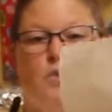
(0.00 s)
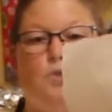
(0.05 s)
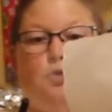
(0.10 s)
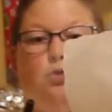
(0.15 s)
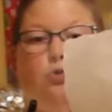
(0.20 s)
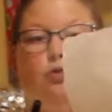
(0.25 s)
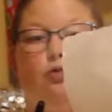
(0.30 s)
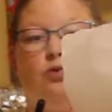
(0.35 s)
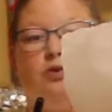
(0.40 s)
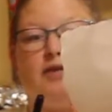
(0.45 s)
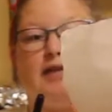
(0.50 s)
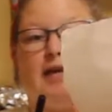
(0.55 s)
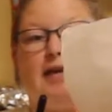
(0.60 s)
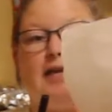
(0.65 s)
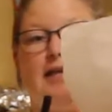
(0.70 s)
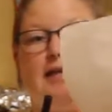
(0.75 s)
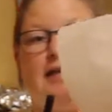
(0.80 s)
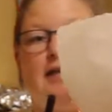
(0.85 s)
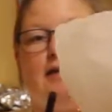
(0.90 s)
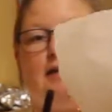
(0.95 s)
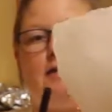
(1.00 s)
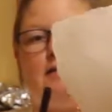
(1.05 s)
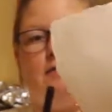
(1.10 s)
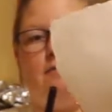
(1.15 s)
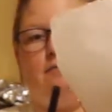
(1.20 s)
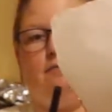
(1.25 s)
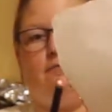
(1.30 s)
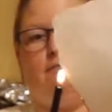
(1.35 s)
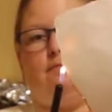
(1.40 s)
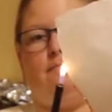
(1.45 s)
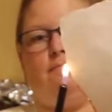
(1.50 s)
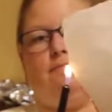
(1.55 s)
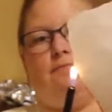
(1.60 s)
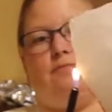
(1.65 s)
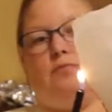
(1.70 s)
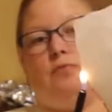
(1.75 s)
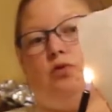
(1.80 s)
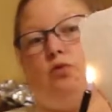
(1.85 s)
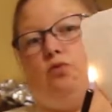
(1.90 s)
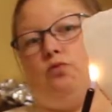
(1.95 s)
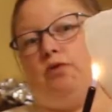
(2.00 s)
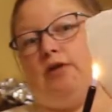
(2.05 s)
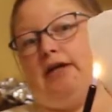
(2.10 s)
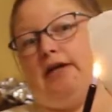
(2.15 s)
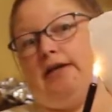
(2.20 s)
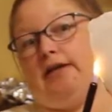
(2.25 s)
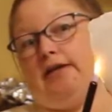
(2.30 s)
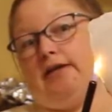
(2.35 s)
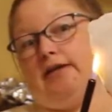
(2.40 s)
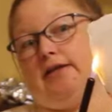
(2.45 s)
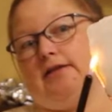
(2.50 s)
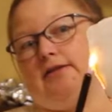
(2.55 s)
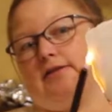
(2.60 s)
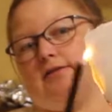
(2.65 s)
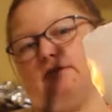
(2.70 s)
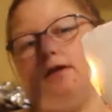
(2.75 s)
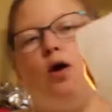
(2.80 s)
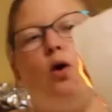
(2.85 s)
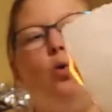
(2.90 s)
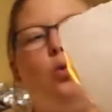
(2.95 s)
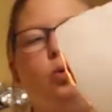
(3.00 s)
No dying. No dying, kids.